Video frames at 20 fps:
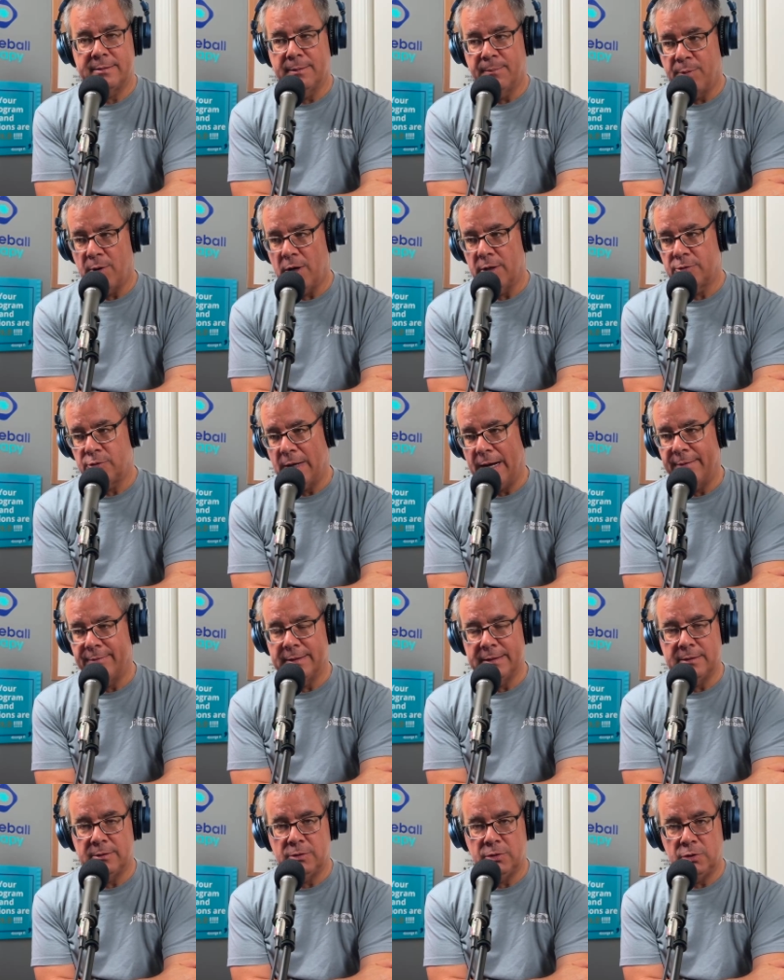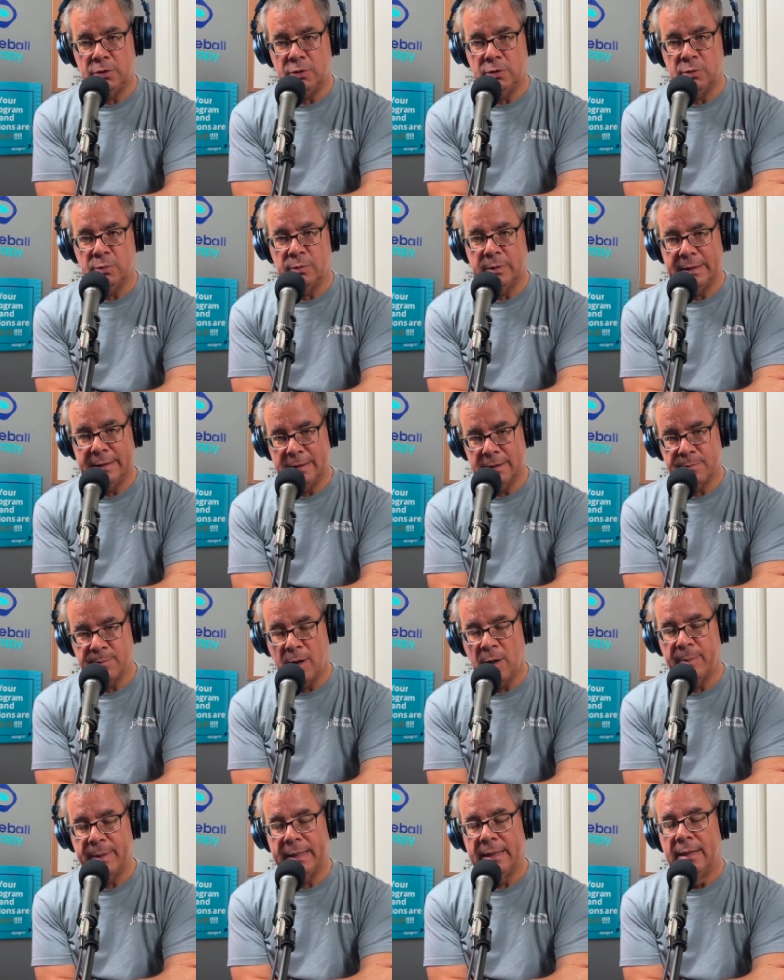the ball traveling to you in this
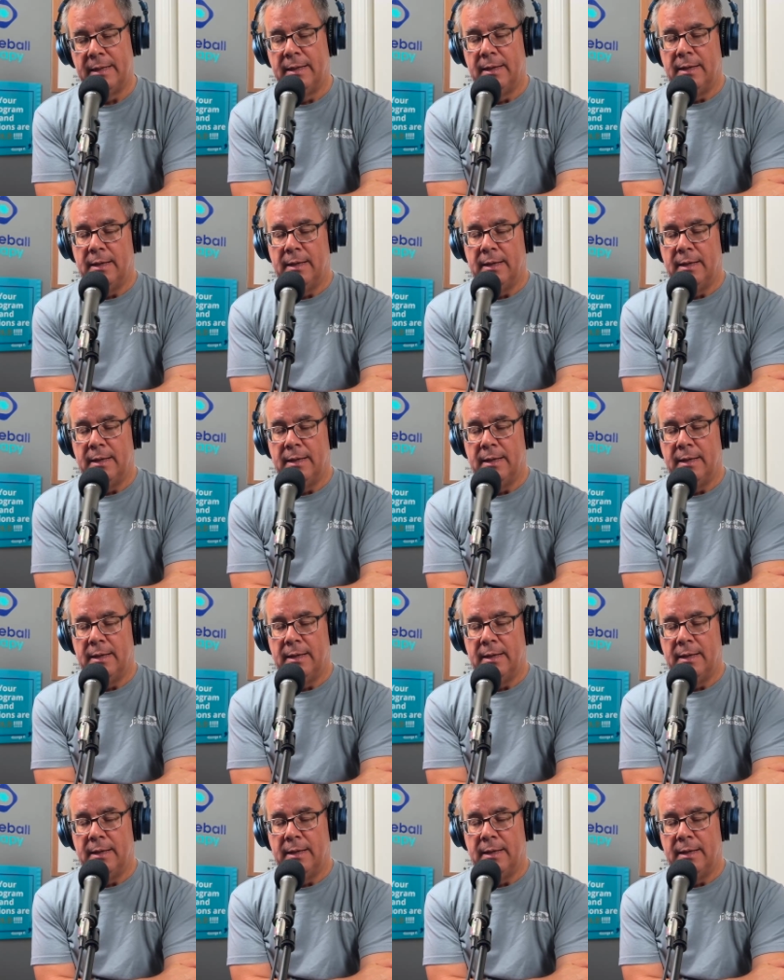moment.